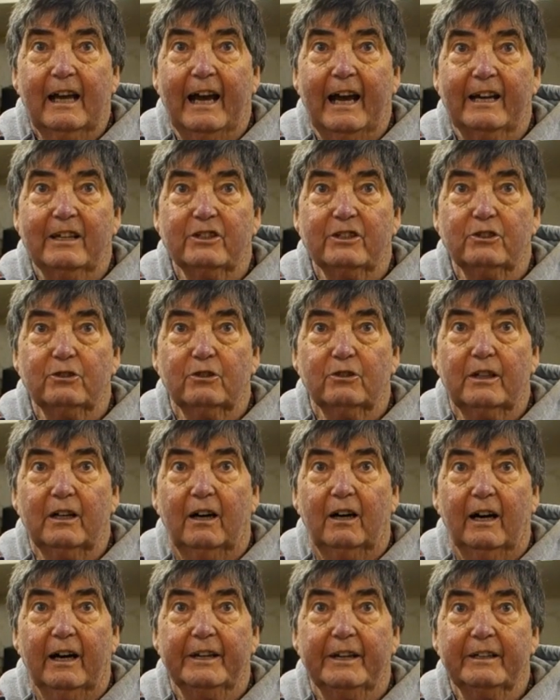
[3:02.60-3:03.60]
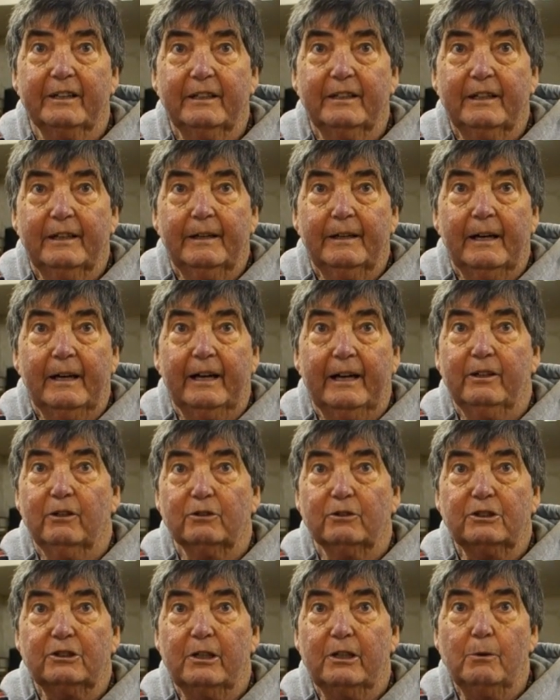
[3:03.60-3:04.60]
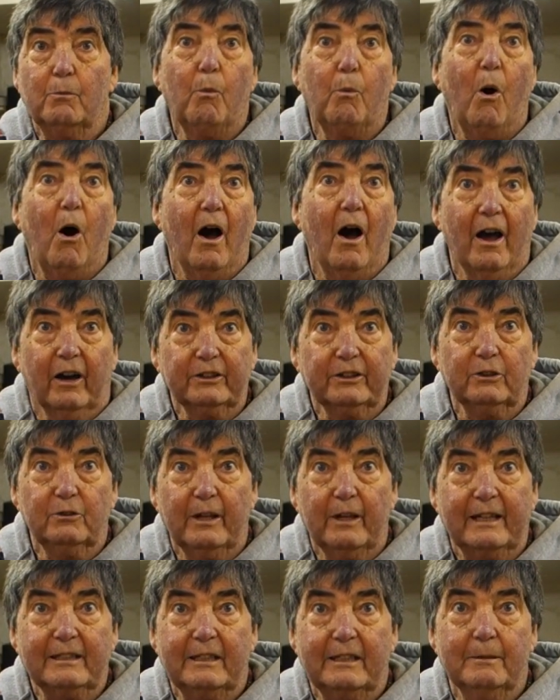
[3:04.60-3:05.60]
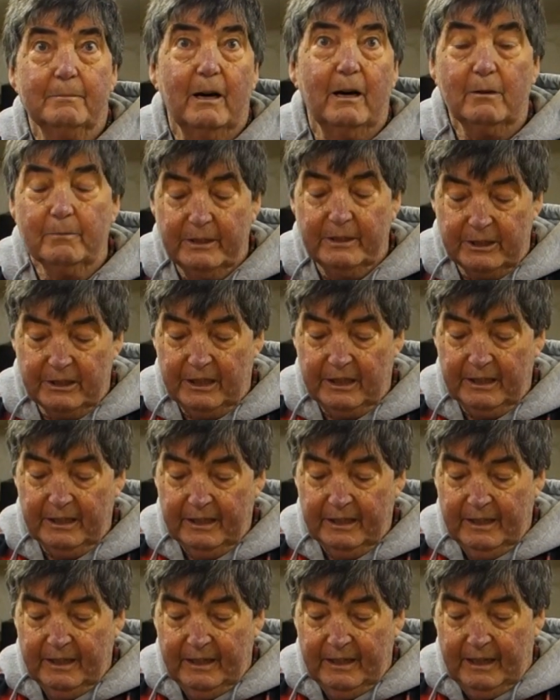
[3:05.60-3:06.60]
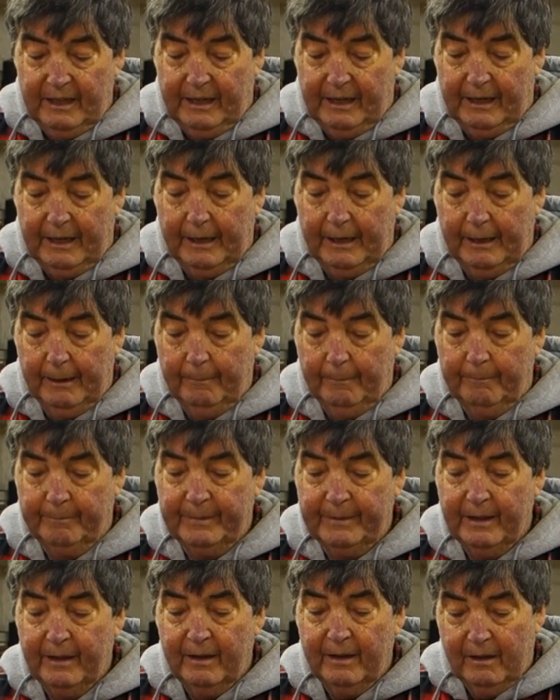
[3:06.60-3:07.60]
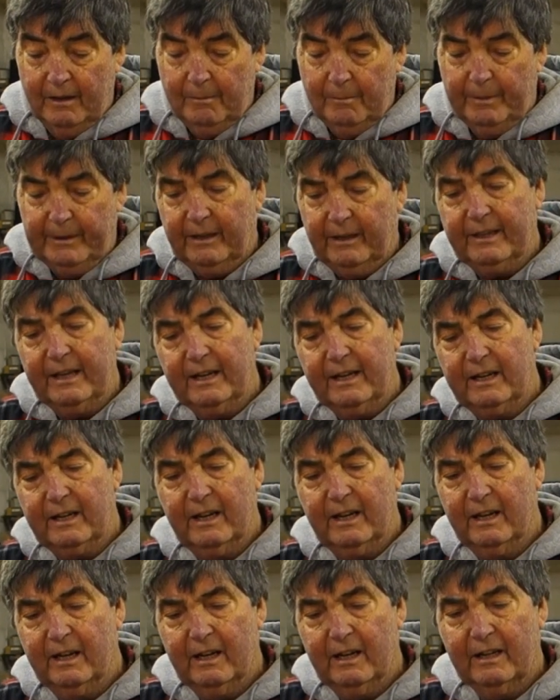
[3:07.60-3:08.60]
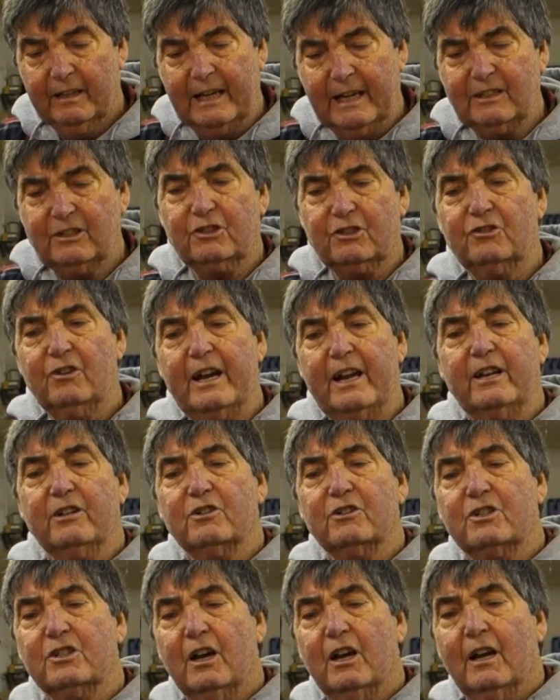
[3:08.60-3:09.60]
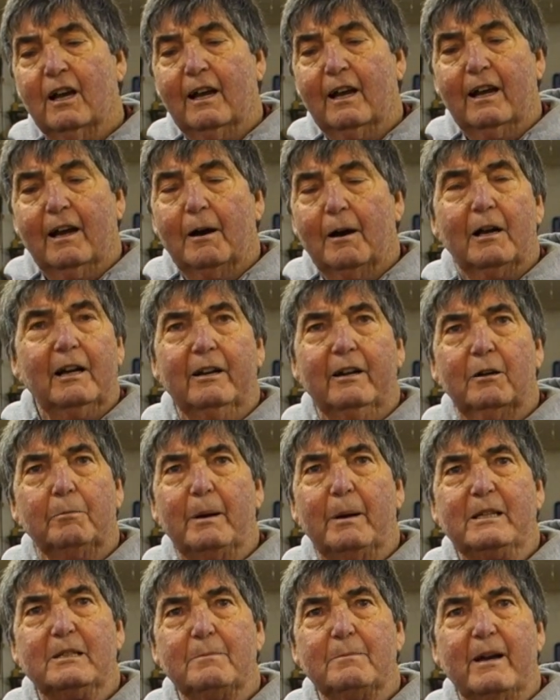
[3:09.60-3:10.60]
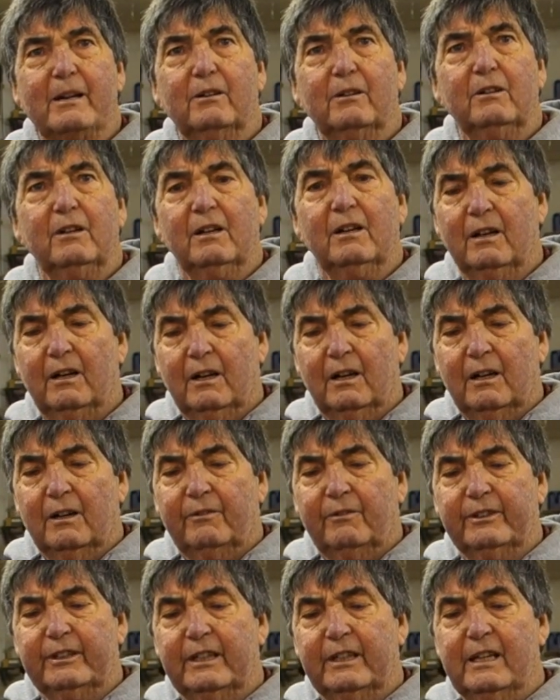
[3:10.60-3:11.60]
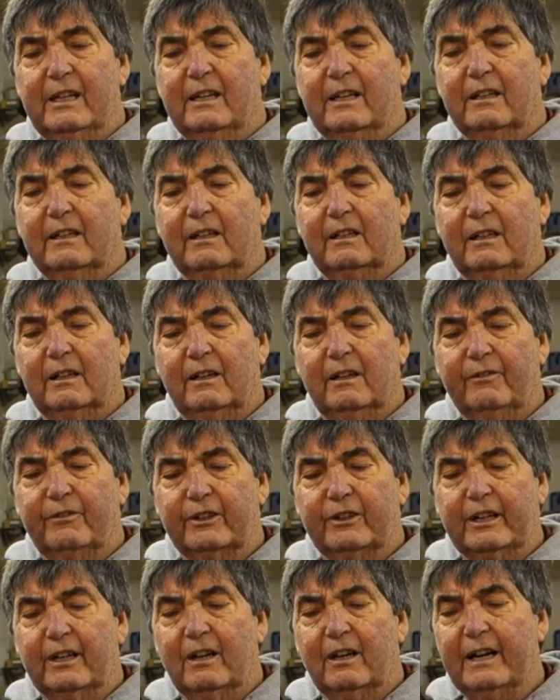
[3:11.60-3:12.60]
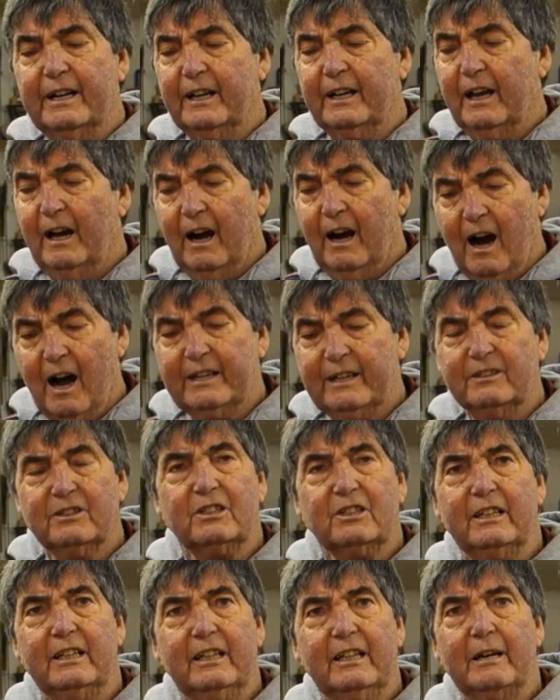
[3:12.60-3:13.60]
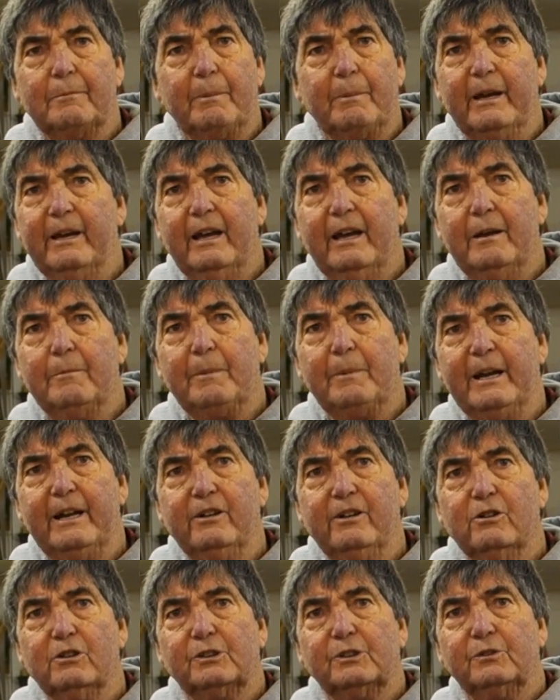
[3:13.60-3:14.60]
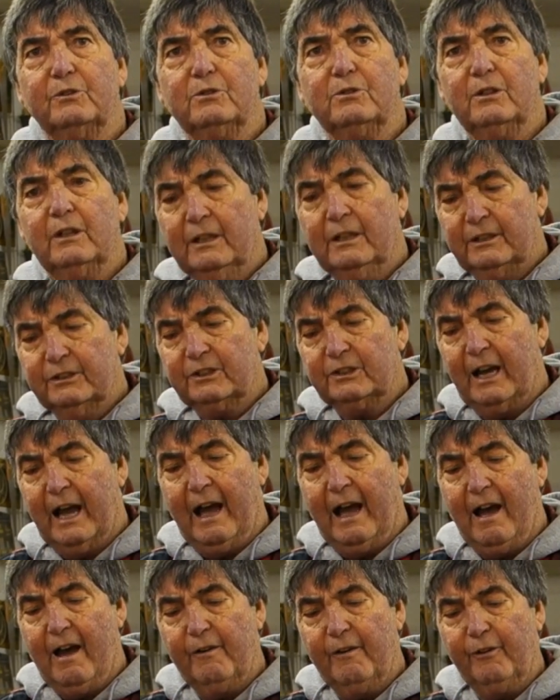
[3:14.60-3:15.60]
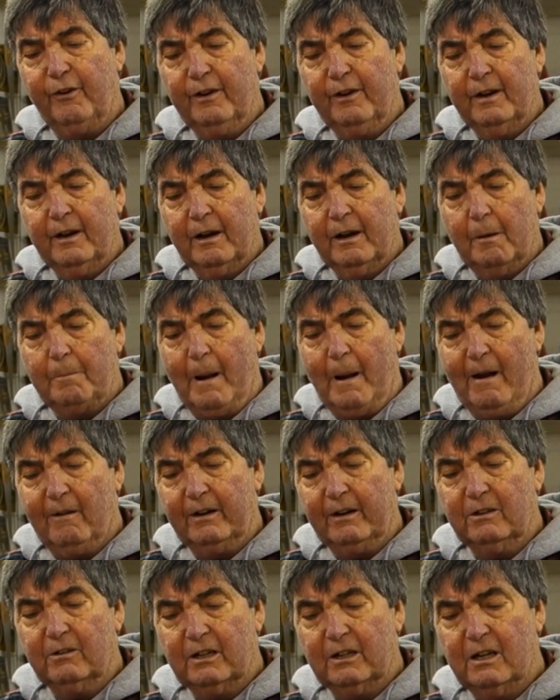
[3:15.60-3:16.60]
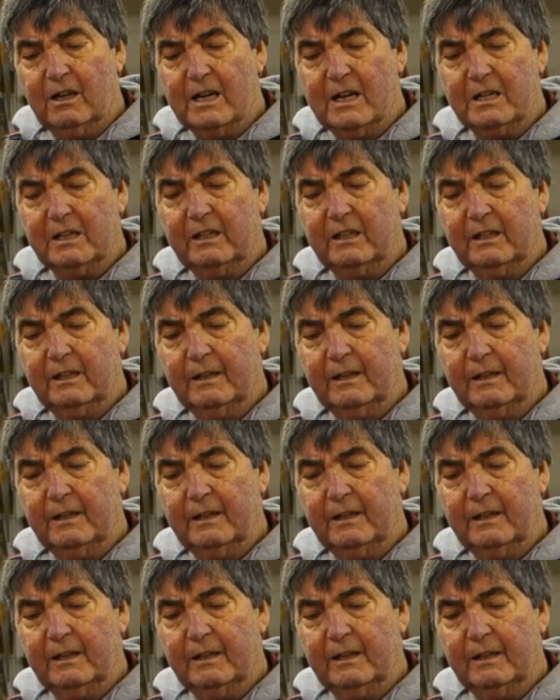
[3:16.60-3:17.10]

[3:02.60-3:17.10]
as your guide, and you'll see why I do that in a moment. But I think that's strange. Little piece of metal for the for a guide. I can see it being useful to have a parallel guide.